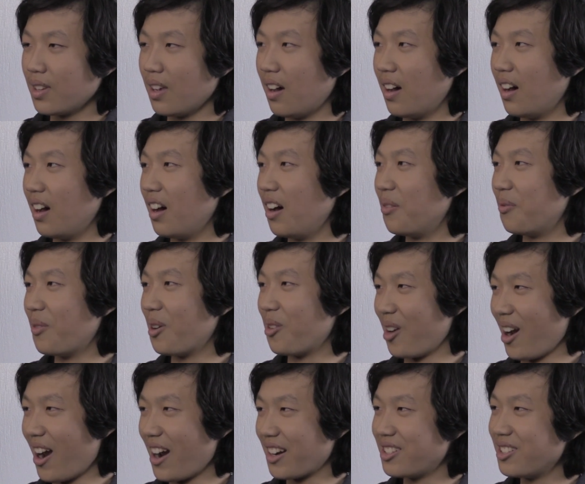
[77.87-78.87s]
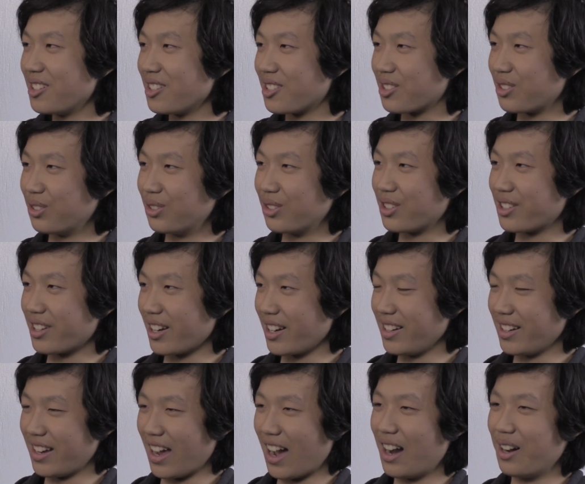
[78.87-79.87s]
Um, my reaction to schools
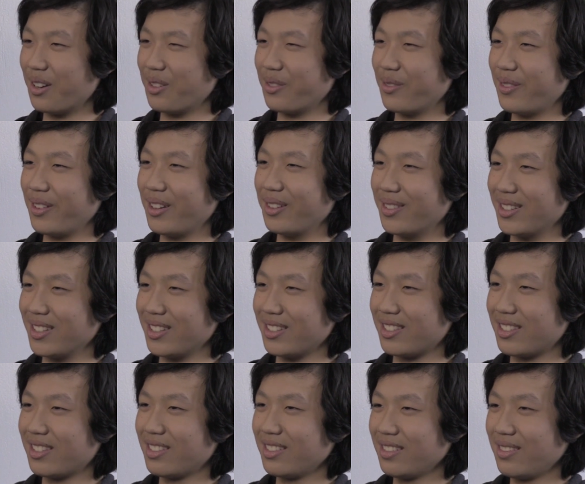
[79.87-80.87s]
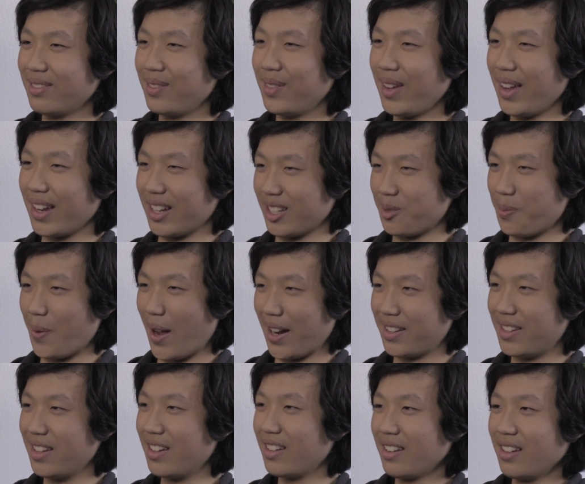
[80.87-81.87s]
shutting down it was
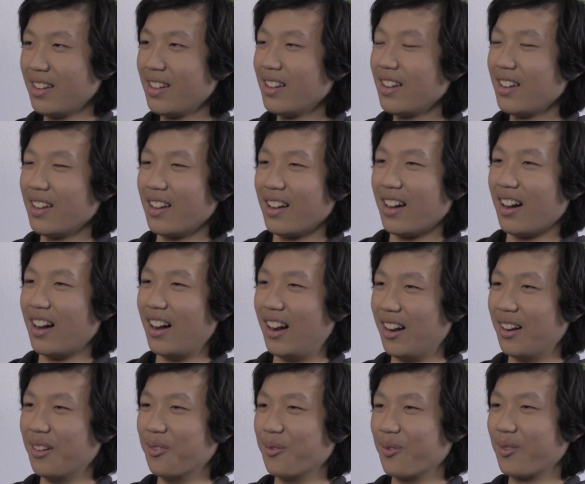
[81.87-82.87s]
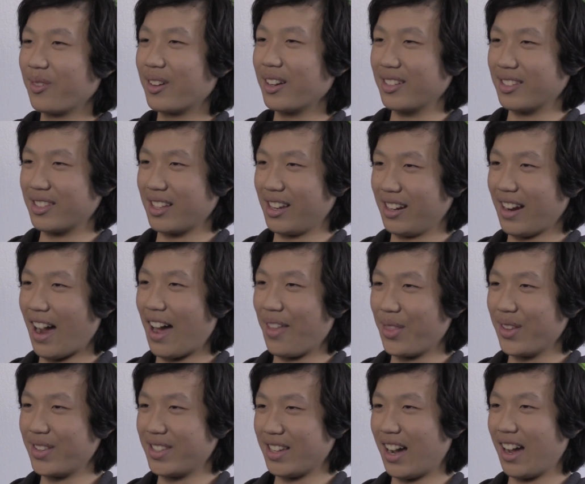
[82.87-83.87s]
expected because um, like
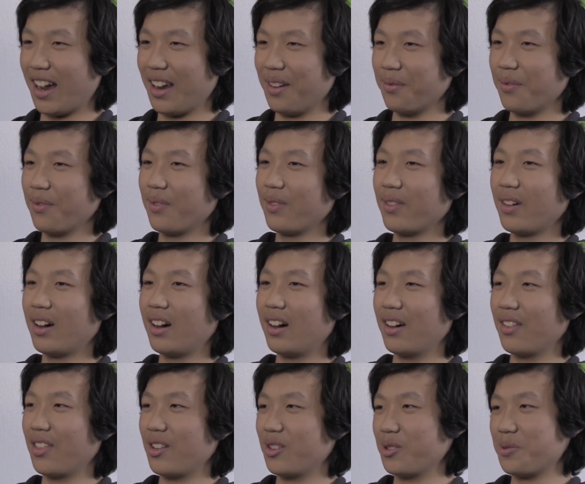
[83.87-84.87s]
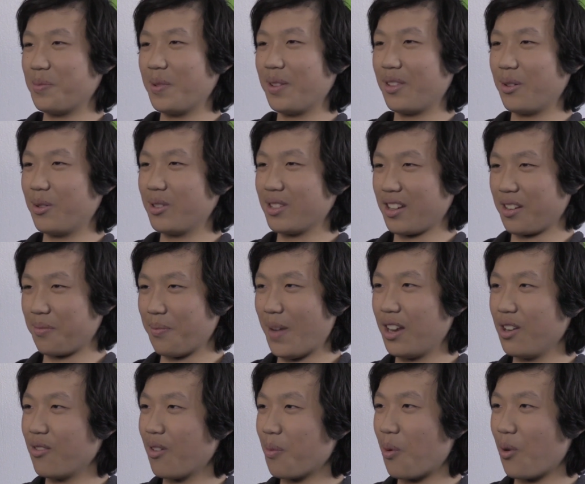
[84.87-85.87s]
at the time uh, there was like
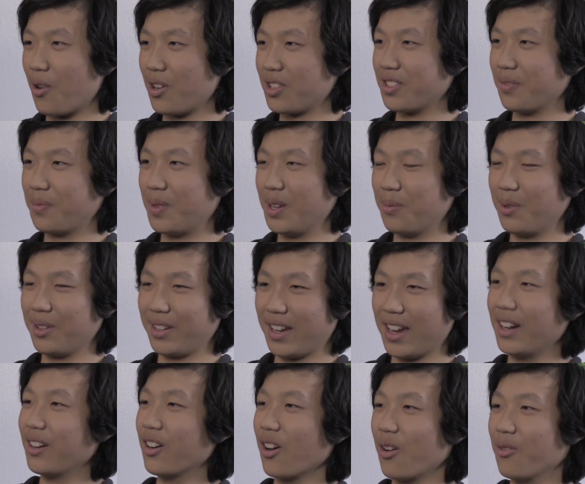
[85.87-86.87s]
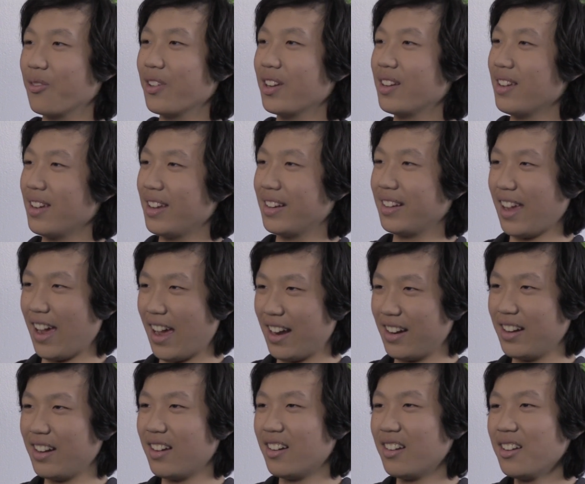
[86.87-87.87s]
many reports of people getting COVID in
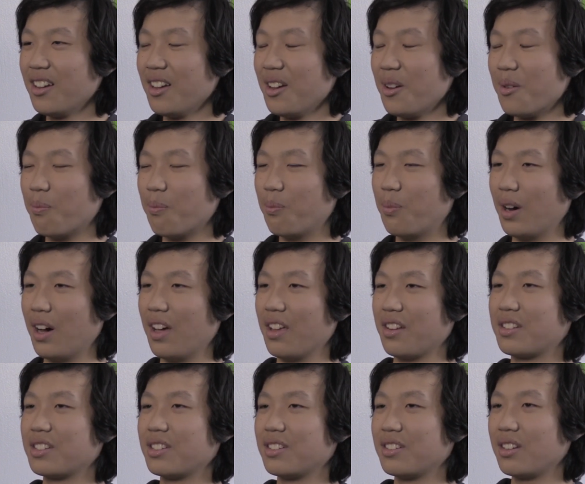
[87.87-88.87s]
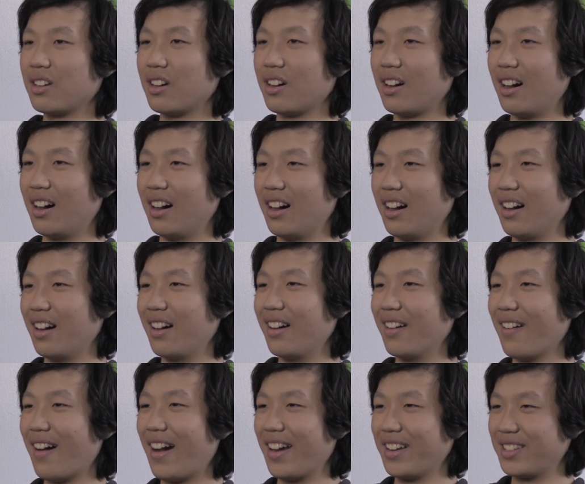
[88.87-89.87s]
Canada, but
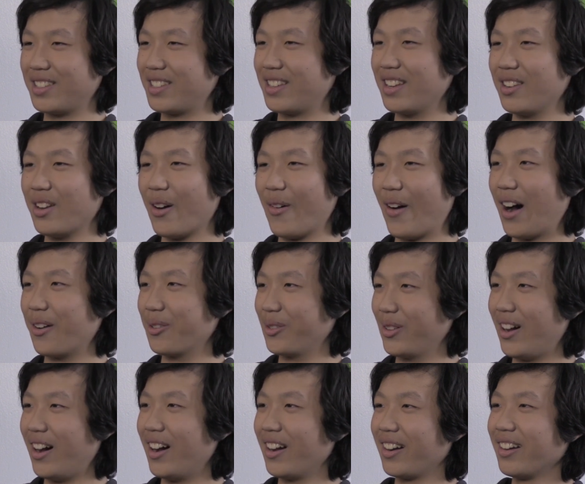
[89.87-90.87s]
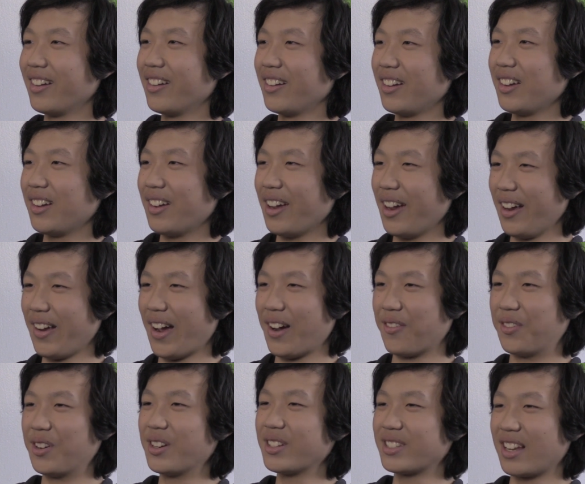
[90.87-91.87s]
uh, I just didn't know how long. At
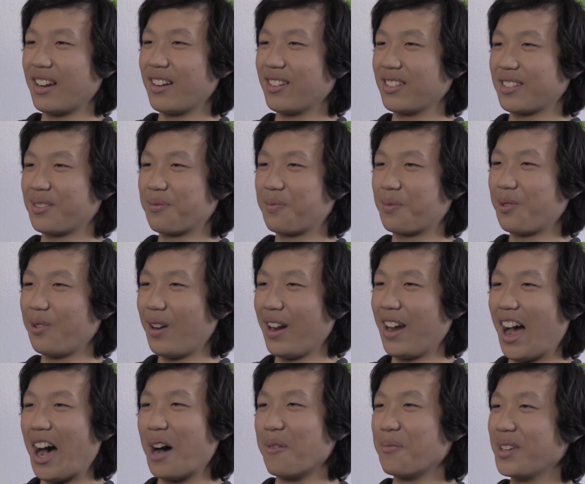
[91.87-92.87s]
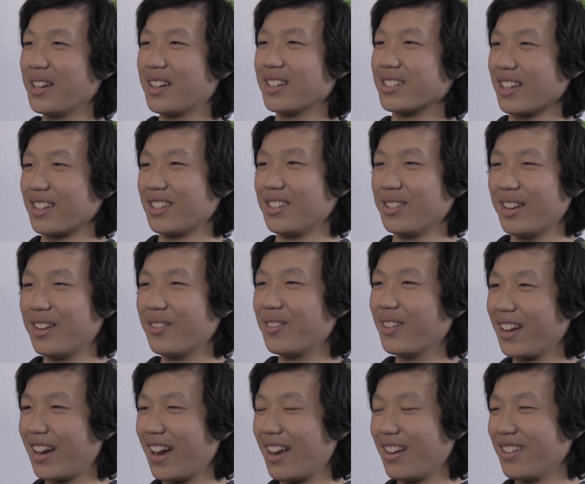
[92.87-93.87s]
first, I was quite happy because like you didn't
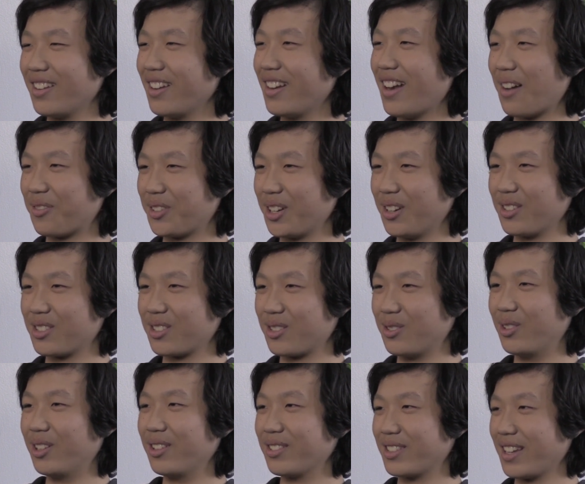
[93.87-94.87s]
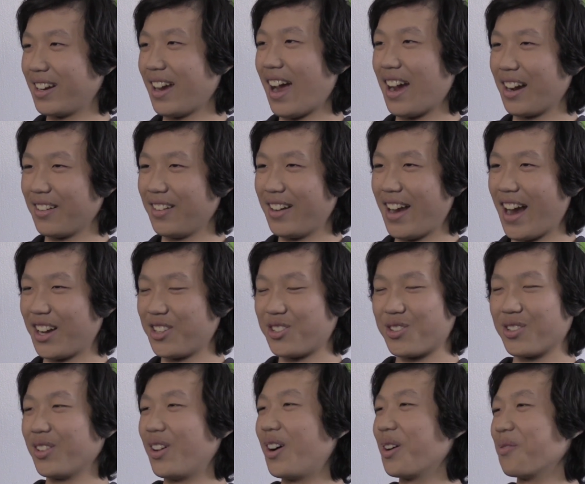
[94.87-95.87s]
really get you didn't have to go to school. It was like an
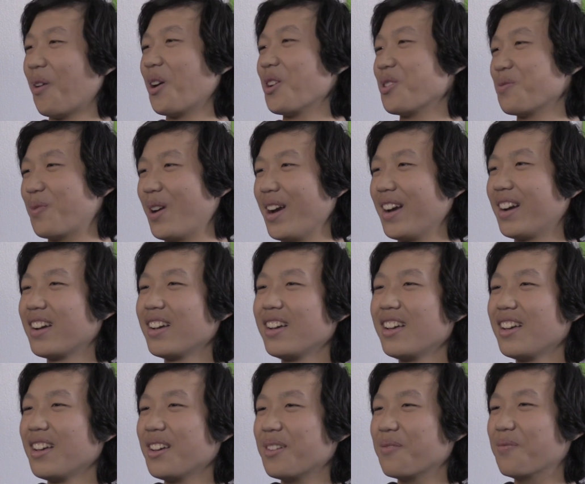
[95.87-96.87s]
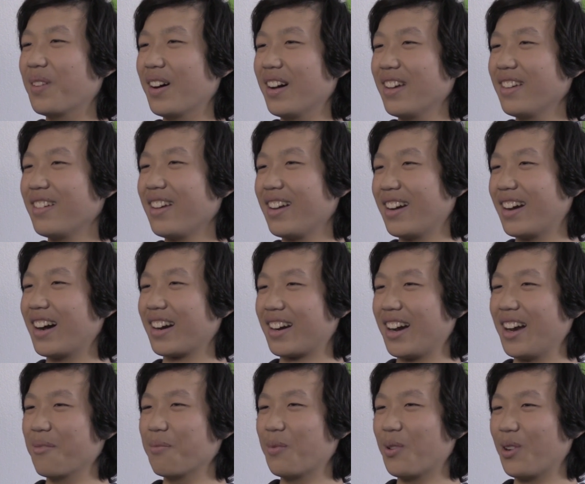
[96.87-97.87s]
extra long March break, but it got
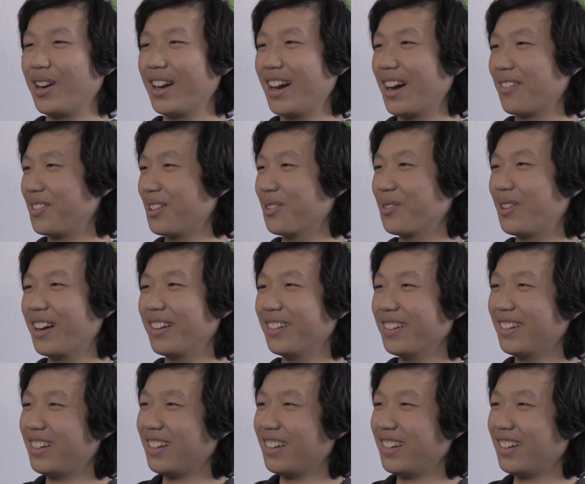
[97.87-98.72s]
kind of boring after a while.